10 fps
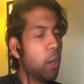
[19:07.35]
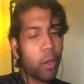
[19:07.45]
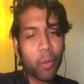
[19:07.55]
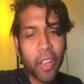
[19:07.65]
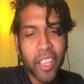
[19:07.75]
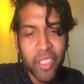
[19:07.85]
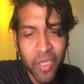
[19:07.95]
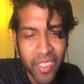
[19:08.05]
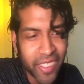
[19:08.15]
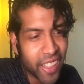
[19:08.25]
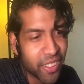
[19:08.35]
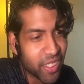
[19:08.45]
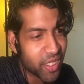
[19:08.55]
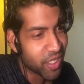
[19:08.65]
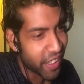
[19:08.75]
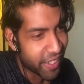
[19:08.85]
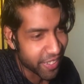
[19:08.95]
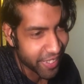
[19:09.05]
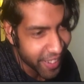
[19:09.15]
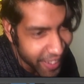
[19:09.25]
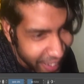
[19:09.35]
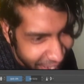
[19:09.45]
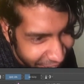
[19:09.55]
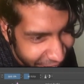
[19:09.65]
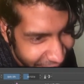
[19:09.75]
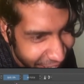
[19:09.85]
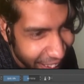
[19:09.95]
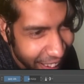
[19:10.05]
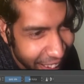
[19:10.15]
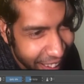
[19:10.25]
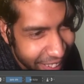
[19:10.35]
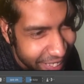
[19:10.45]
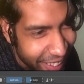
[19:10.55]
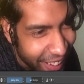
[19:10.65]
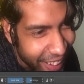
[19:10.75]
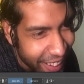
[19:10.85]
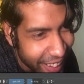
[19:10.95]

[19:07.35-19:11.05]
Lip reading: Wait, I just want to see how these 2 layers look. Sorry.